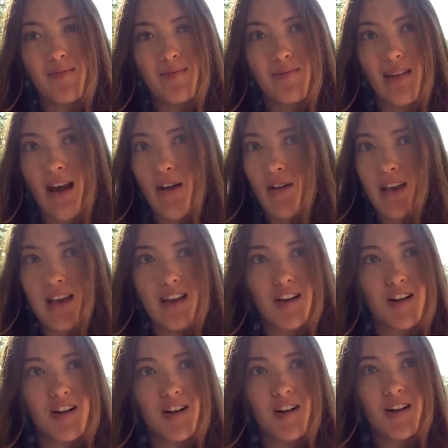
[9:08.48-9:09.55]
out
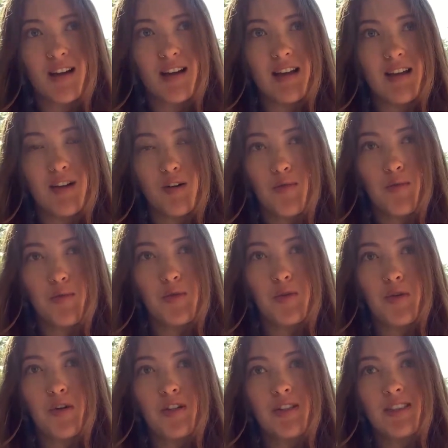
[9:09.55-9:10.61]
here in
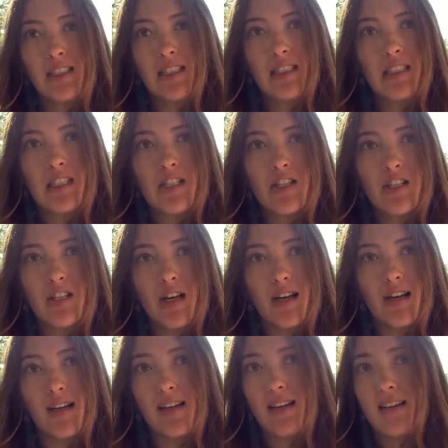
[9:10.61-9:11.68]
Jamul.
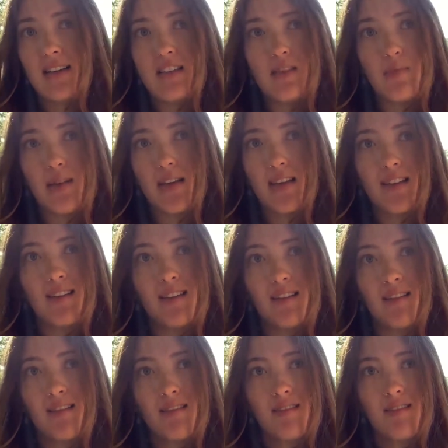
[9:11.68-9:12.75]
It's
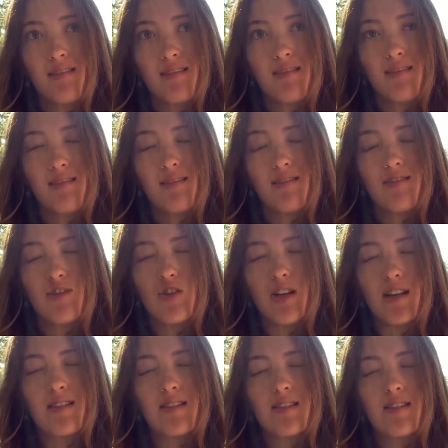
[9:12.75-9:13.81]
been
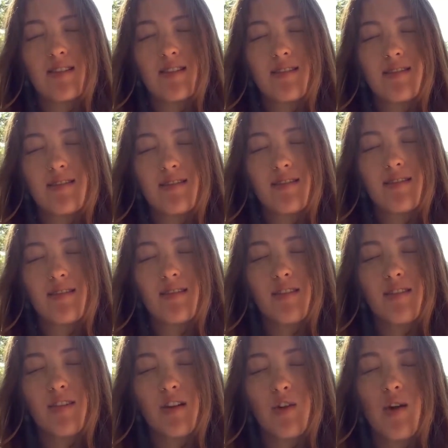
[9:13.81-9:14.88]
just
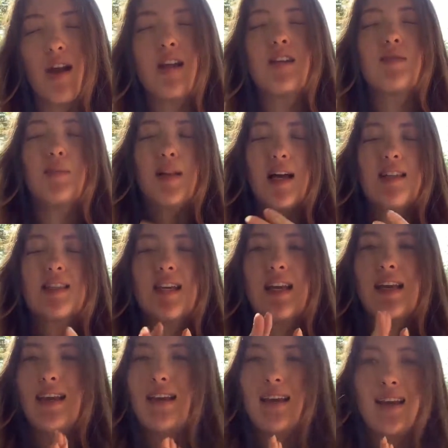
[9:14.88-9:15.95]
the greatest
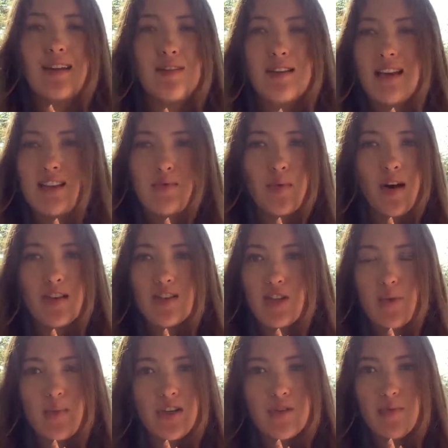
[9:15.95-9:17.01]
blessing and has brought
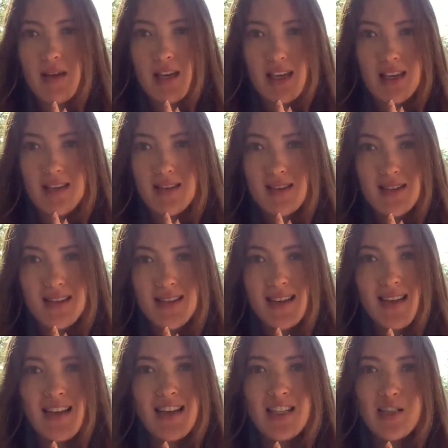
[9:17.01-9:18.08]
so much peace
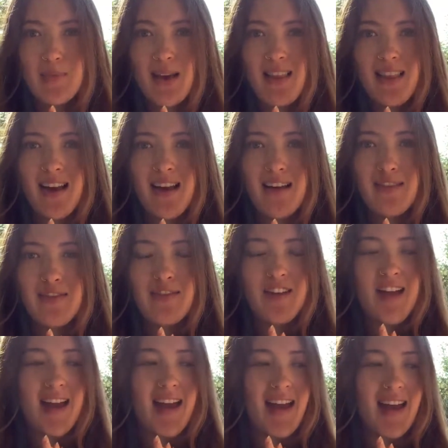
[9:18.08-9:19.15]
into my life.
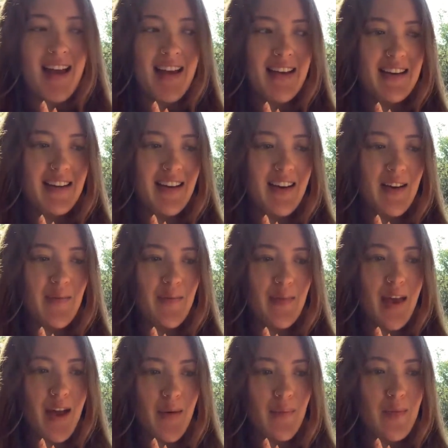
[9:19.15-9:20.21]
And
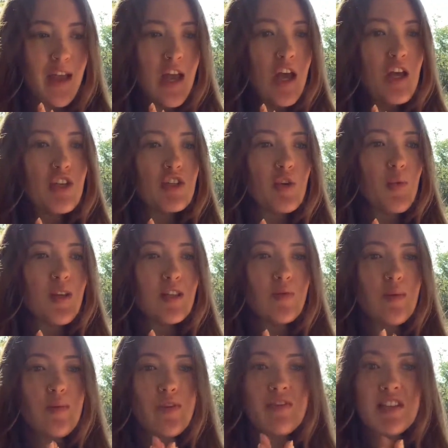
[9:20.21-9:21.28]
yeah, so once
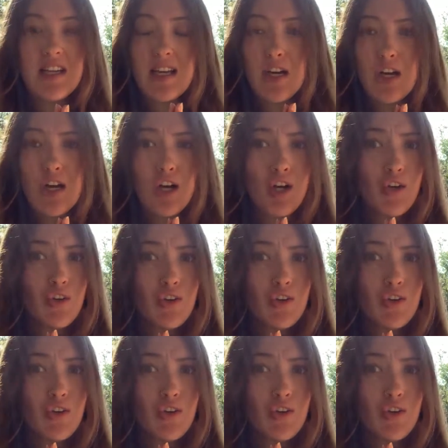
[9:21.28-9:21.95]
we moved here,